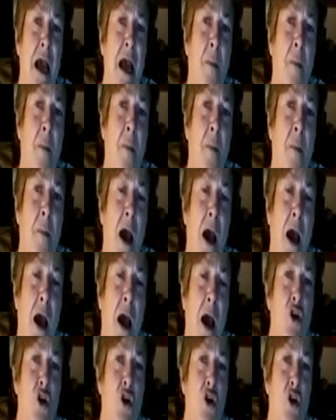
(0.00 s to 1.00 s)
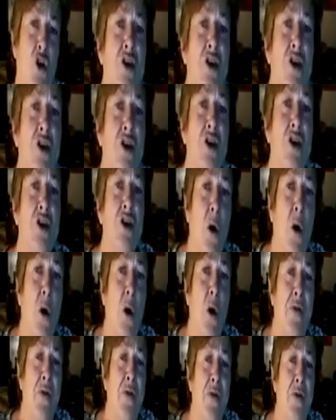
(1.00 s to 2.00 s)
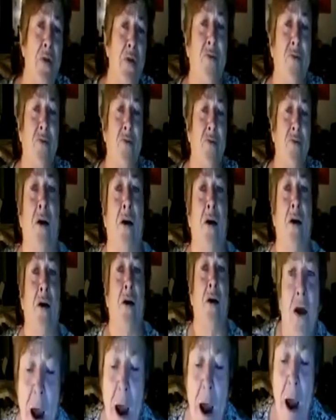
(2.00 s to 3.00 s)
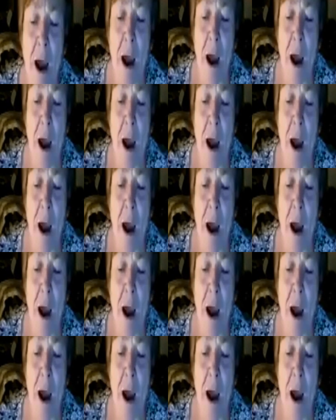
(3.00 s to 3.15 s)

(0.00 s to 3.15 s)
do support that the Quebec